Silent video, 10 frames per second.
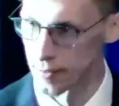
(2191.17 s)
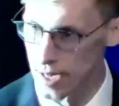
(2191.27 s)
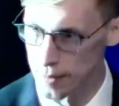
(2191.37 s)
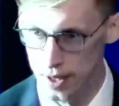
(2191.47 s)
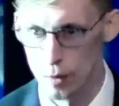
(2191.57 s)
the
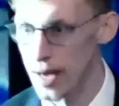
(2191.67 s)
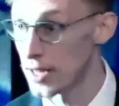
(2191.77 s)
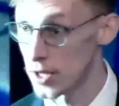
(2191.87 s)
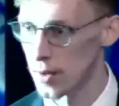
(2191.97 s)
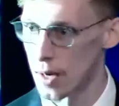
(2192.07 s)
red pill
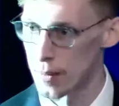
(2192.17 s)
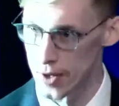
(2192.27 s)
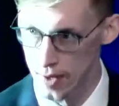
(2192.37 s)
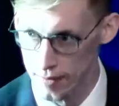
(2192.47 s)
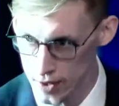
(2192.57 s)
wakes you up
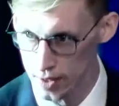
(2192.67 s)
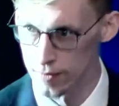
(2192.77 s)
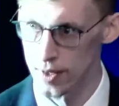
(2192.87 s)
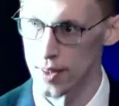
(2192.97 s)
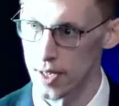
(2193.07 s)
and you have to
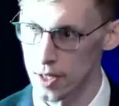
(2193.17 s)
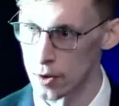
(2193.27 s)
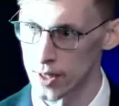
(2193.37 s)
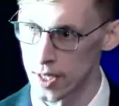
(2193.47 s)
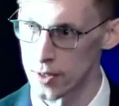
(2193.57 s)
confront the
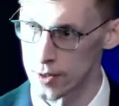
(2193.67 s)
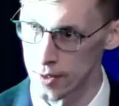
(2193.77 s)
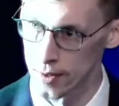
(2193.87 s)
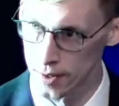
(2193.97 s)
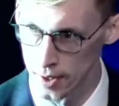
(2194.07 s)
cold, hard
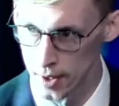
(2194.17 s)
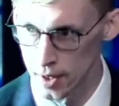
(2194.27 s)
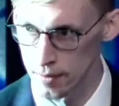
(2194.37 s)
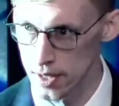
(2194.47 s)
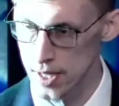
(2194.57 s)
truth
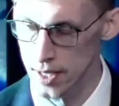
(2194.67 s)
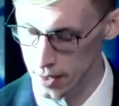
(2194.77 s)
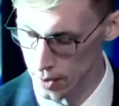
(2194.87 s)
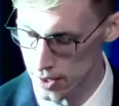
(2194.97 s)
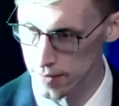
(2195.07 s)
of
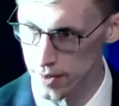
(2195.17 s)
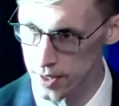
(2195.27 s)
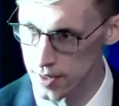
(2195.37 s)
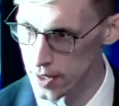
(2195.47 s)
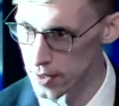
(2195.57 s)
exactly what's in
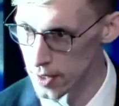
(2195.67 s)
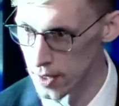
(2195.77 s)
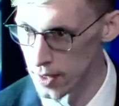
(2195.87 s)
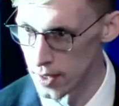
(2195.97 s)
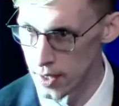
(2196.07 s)
front of you.
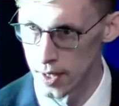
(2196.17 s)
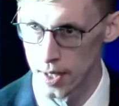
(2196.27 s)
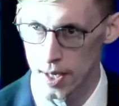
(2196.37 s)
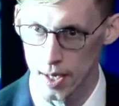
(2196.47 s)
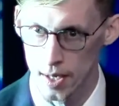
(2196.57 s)

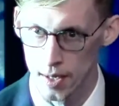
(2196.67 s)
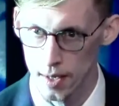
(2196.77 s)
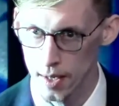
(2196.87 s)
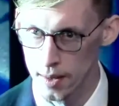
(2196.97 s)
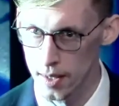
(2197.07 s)
And
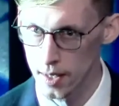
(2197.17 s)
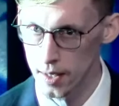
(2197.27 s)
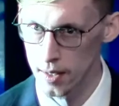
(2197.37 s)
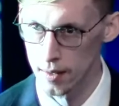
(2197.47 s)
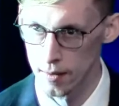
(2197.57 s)
I
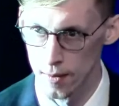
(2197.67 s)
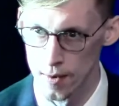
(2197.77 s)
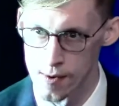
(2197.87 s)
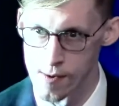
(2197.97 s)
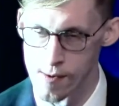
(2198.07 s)
think
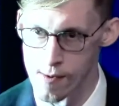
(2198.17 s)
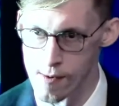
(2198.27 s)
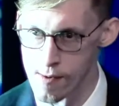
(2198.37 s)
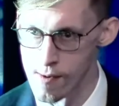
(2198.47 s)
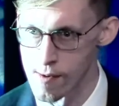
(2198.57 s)

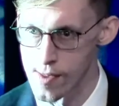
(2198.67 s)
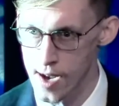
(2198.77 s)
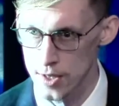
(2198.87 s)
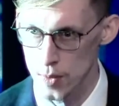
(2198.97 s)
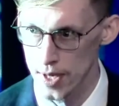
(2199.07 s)

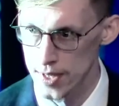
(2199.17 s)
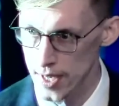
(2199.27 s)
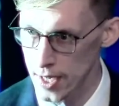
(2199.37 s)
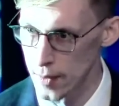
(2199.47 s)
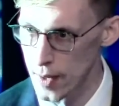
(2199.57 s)
that's what I
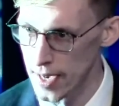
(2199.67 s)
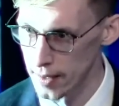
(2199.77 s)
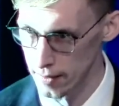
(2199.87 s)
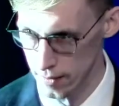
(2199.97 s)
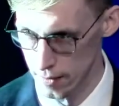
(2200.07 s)
take
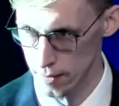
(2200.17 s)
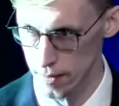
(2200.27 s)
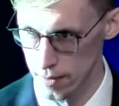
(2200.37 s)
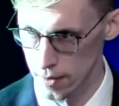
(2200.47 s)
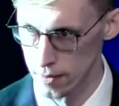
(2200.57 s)
away
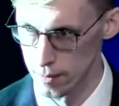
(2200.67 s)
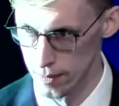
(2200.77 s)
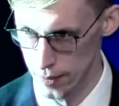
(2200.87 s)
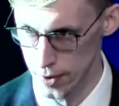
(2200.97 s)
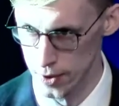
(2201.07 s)
through
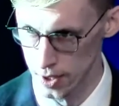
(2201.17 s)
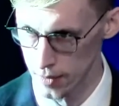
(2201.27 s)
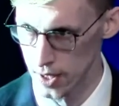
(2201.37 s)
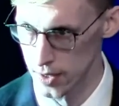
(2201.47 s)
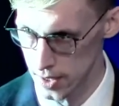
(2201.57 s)
pushing
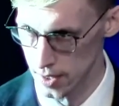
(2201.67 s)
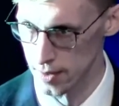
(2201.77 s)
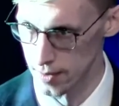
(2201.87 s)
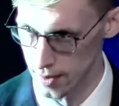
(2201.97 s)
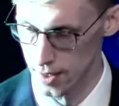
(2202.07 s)
me
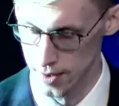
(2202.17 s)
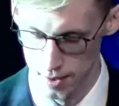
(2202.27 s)
to answer